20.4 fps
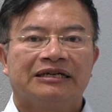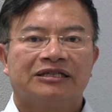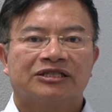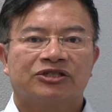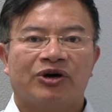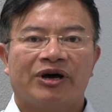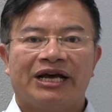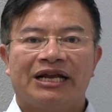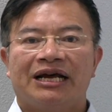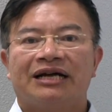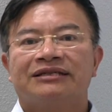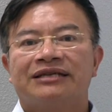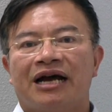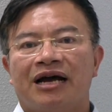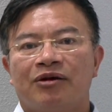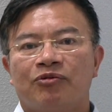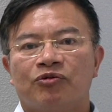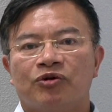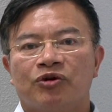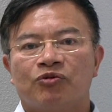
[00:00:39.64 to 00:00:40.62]
So at that
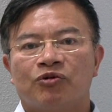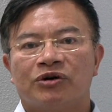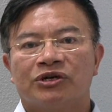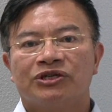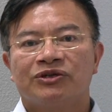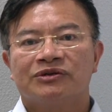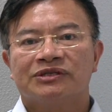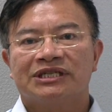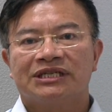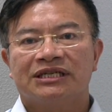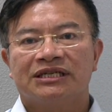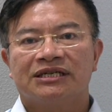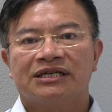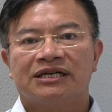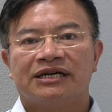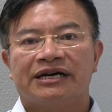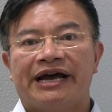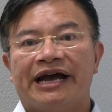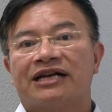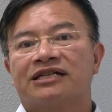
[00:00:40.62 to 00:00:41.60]
time, we were using
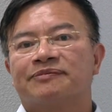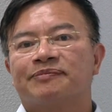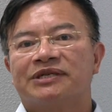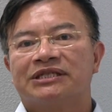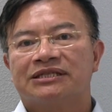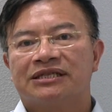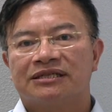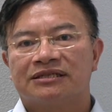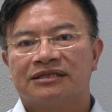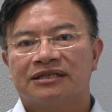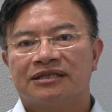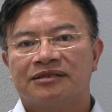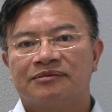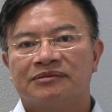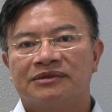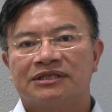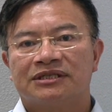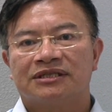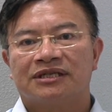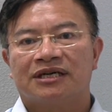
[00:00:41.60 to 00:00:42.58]
uh, expert
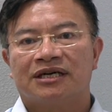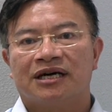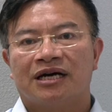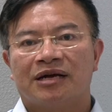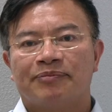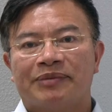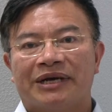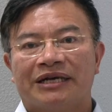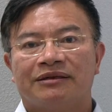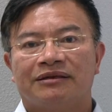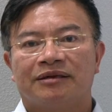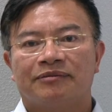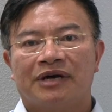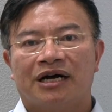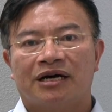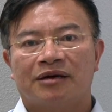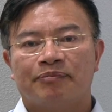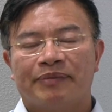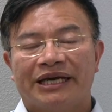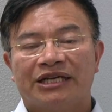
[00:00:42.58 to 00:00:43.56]
systems, uh,
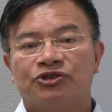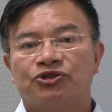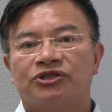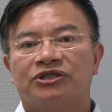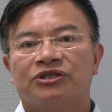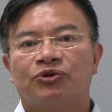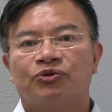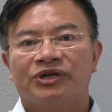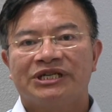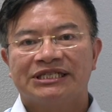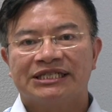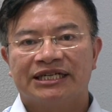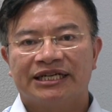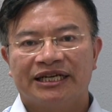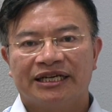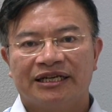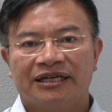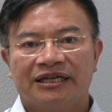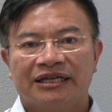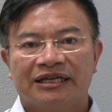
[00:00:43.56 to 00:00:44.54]
uh, Bayesian
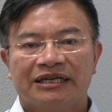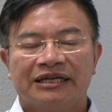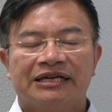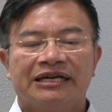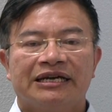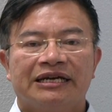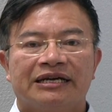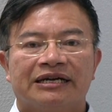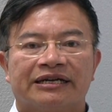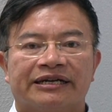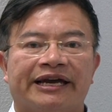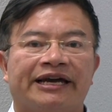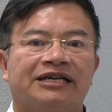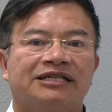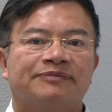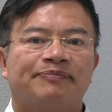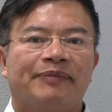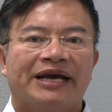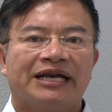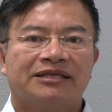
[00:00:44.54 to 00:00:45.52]
reasoning,
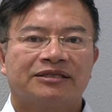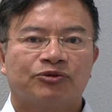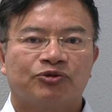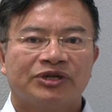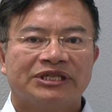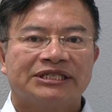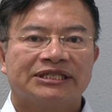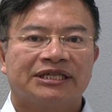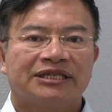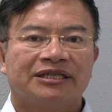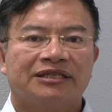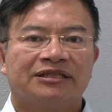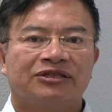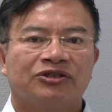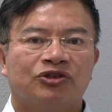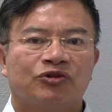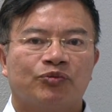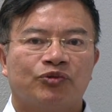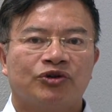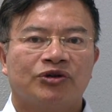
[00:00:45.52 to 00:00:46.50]
case-based
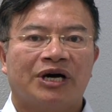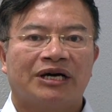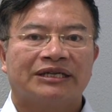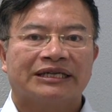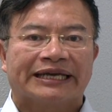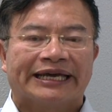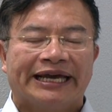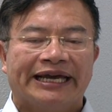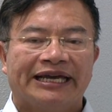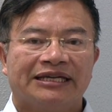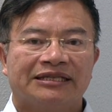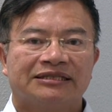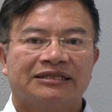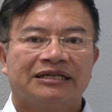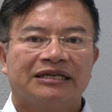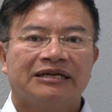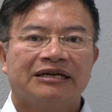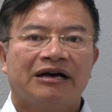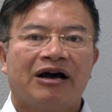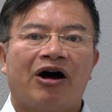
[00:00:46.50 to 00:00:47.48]
reasoning to build out the case.
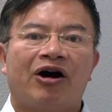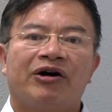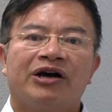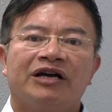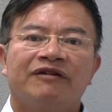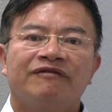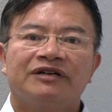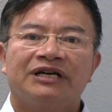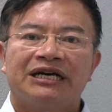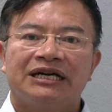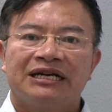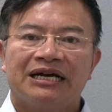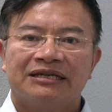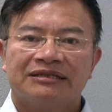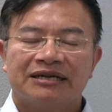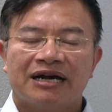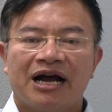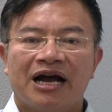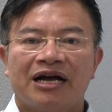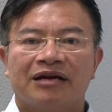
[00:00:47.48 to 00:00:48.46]
However, at
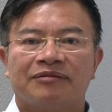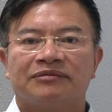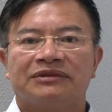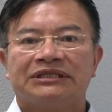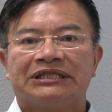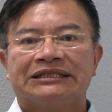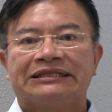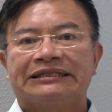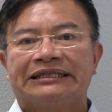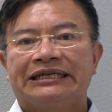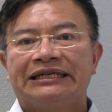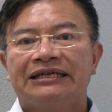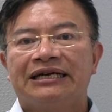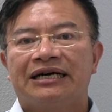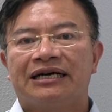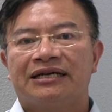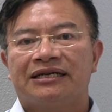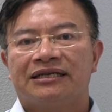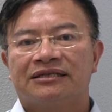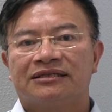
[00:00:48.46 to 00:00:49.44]
that time, the
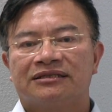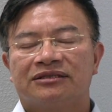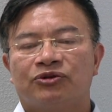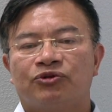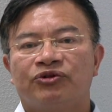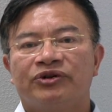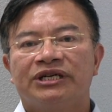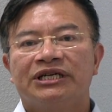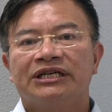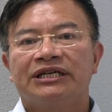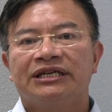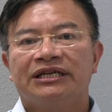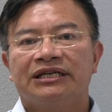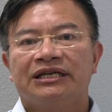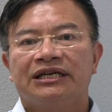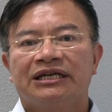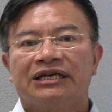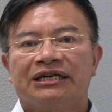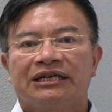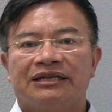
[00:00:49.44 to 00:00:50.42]
data is
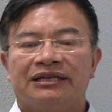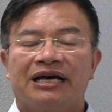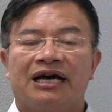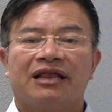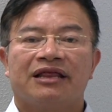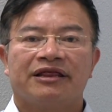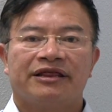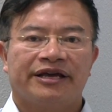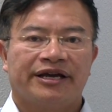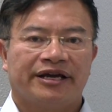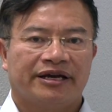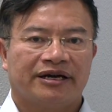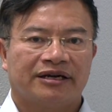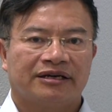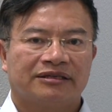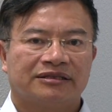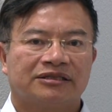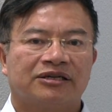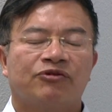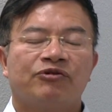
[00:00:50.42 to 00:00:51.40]
really not
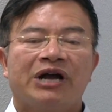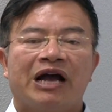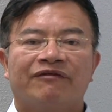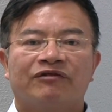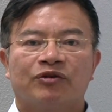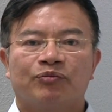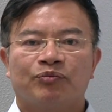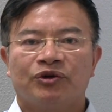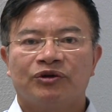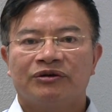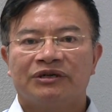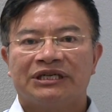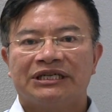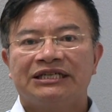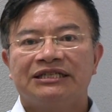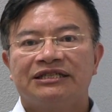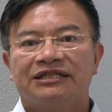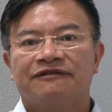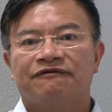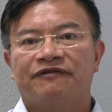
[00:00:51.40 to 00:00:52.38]
there. So we have to build an
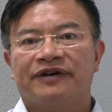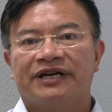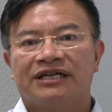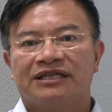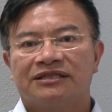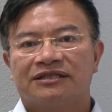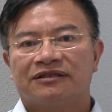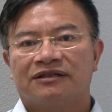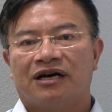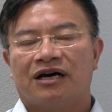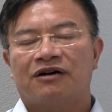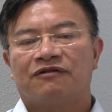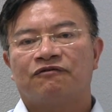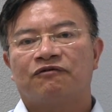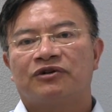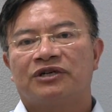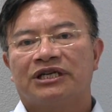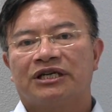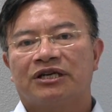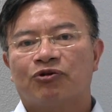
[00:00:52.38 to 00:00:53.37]
interface uh,
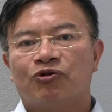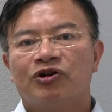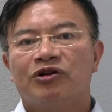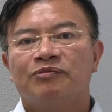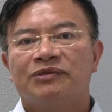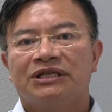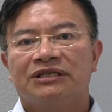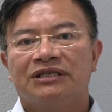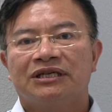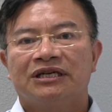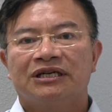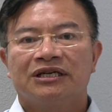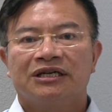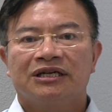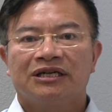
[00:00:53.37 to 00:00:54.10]
for the equipment